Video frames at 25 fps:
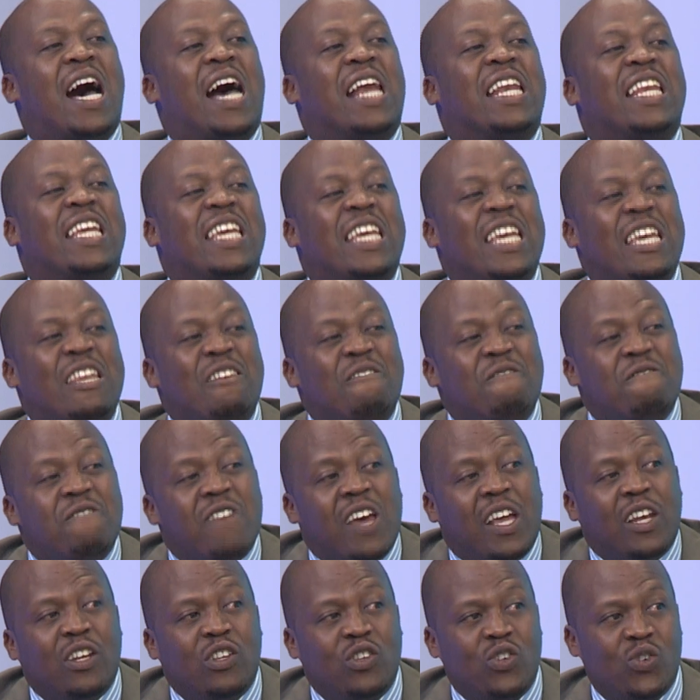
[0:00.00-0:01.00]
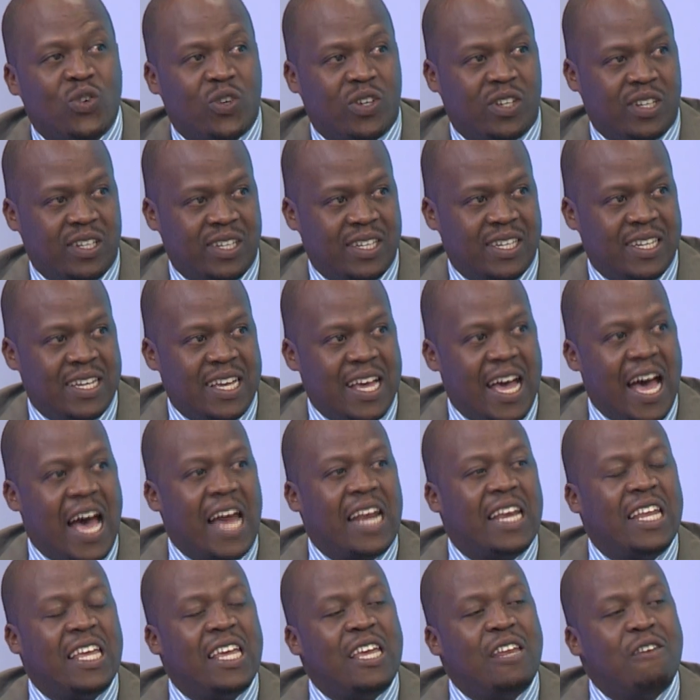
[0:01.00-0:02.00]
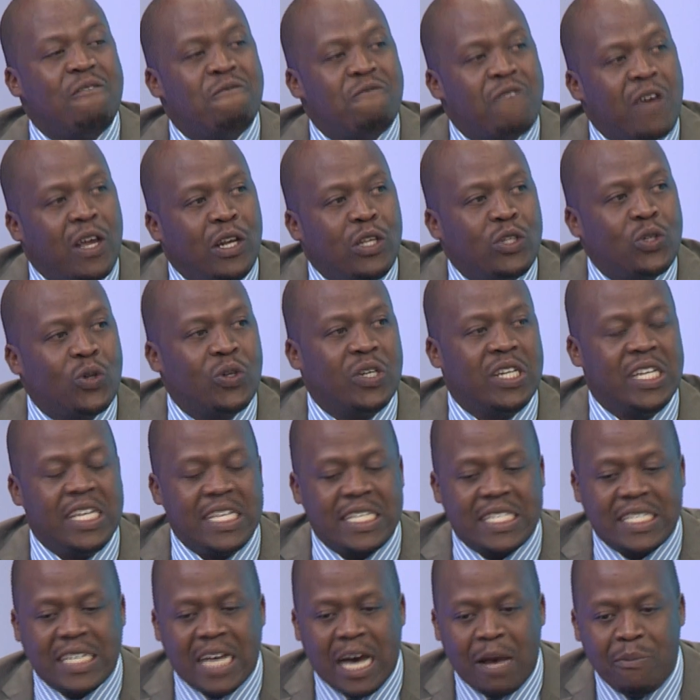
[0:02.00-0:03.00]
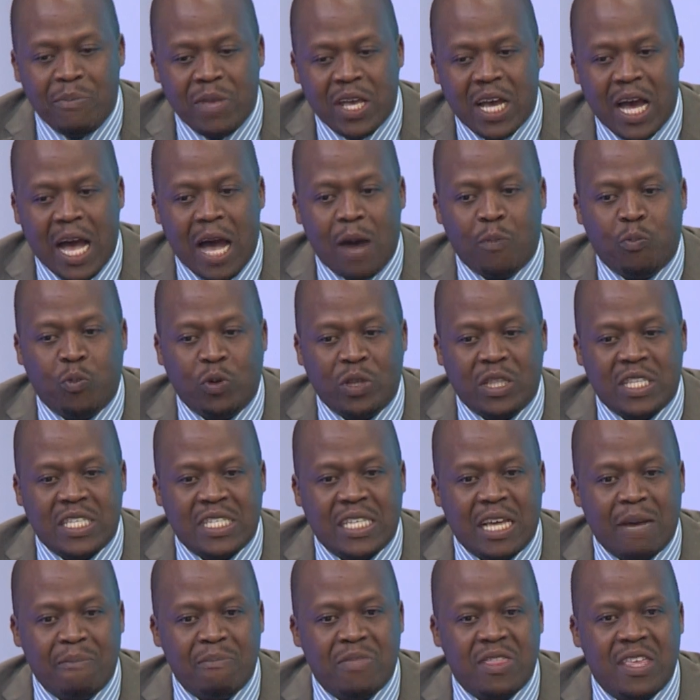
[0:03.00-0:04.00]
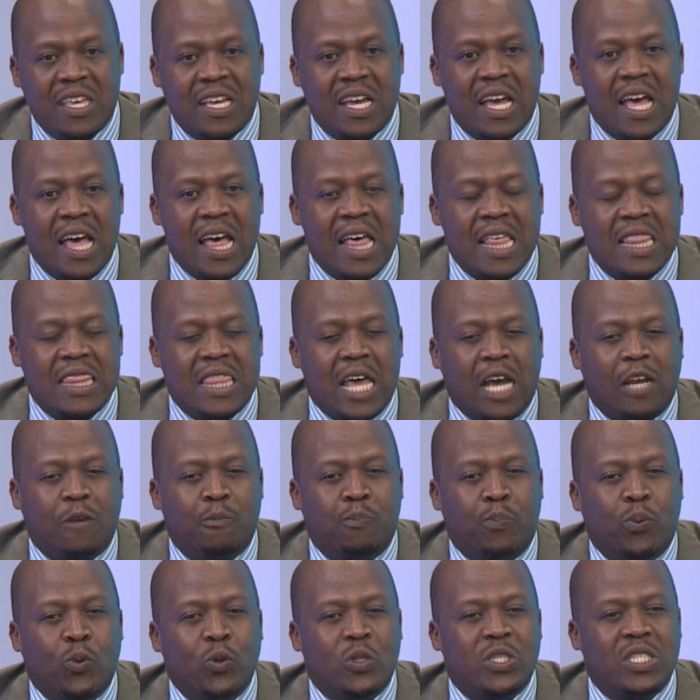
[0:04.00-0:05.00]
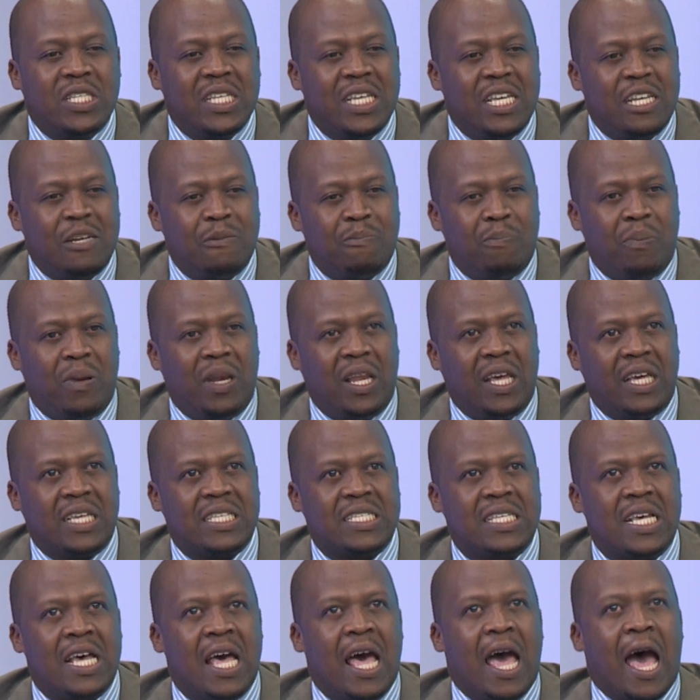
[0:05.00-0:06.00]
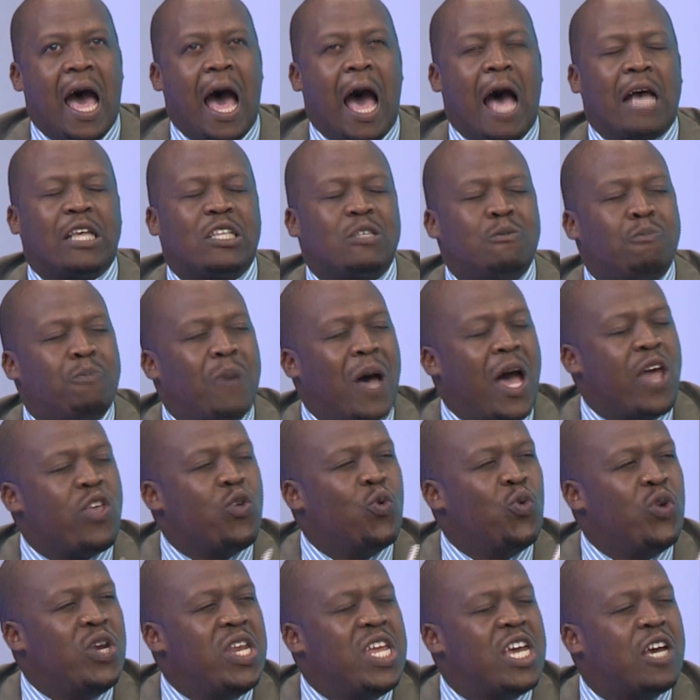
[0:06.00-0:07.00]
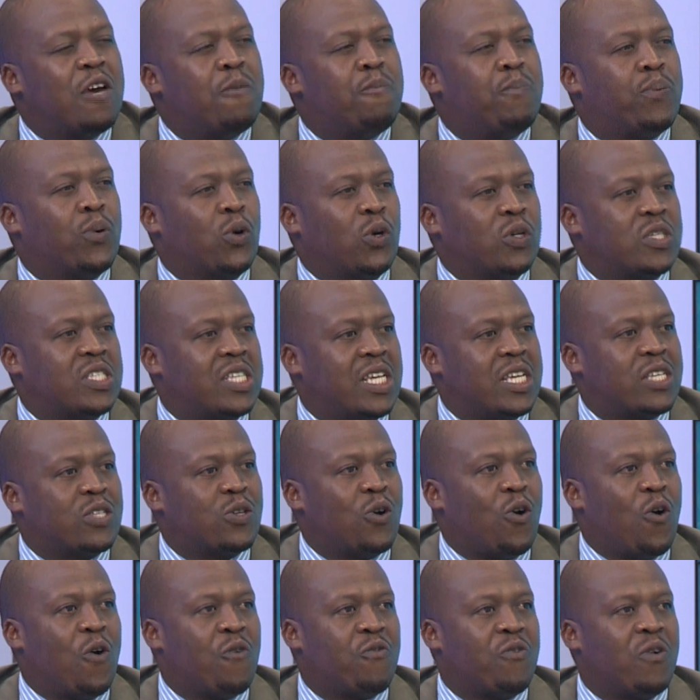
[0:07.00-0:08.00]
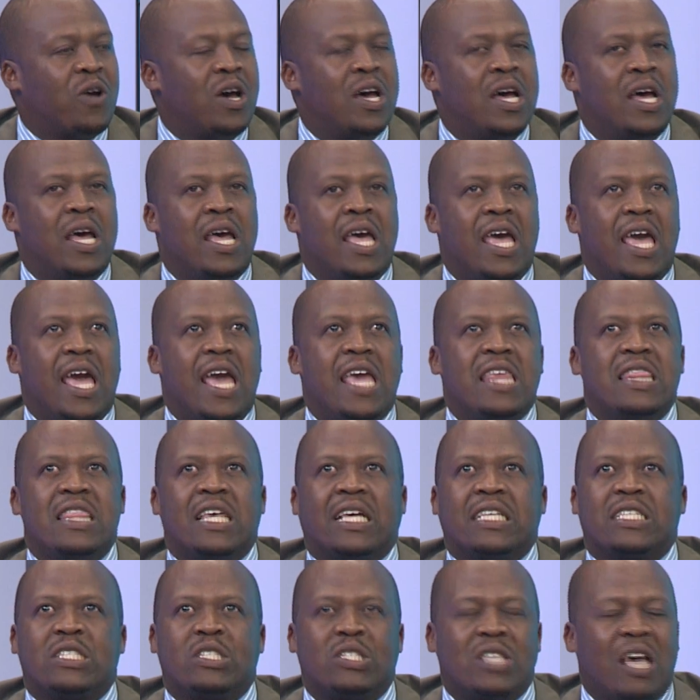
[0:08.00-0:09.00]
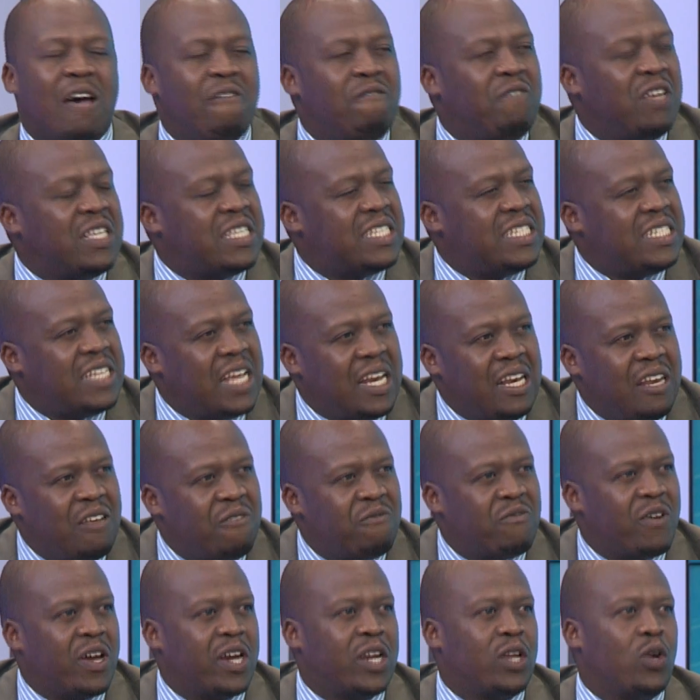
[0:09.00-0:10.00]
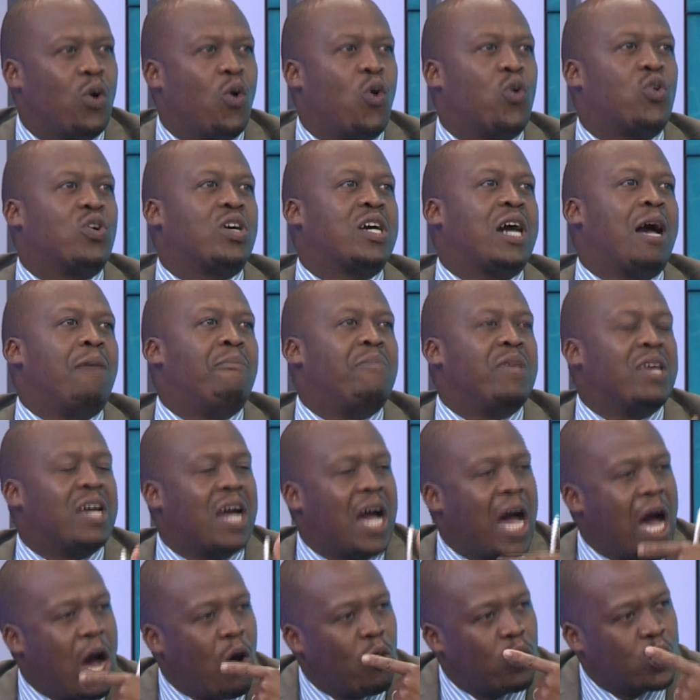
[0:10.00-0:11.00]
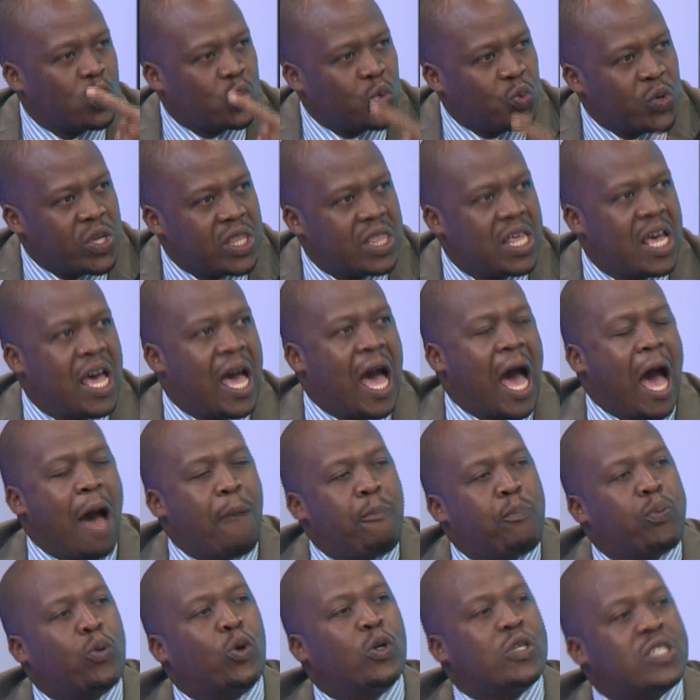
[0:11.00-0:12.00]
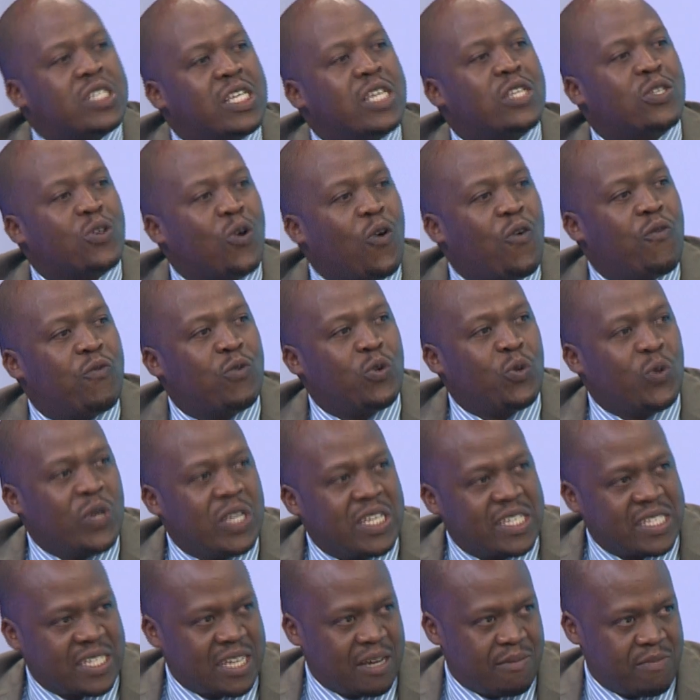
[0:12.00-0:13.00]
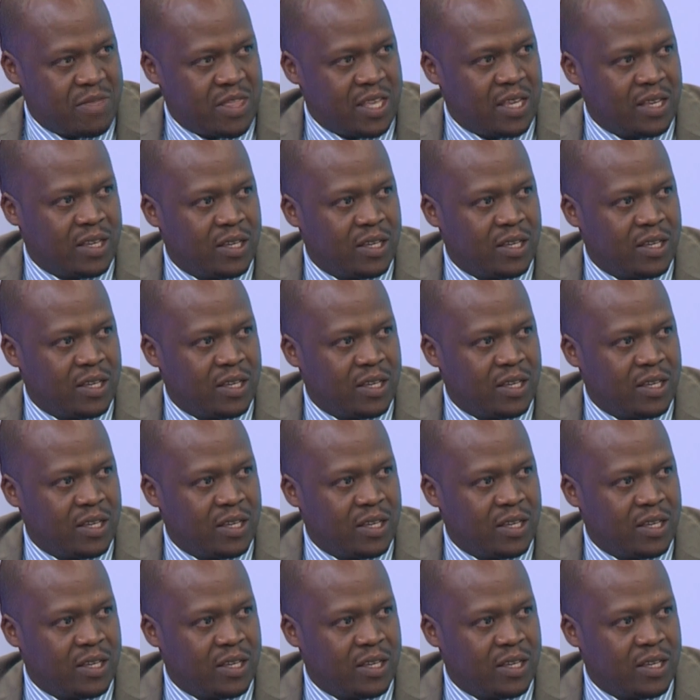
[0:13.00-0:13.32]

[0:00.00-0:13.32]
an invention. An invention is coming up with something that puts in place a unique process of either service delivery or coming out with a process of doing something.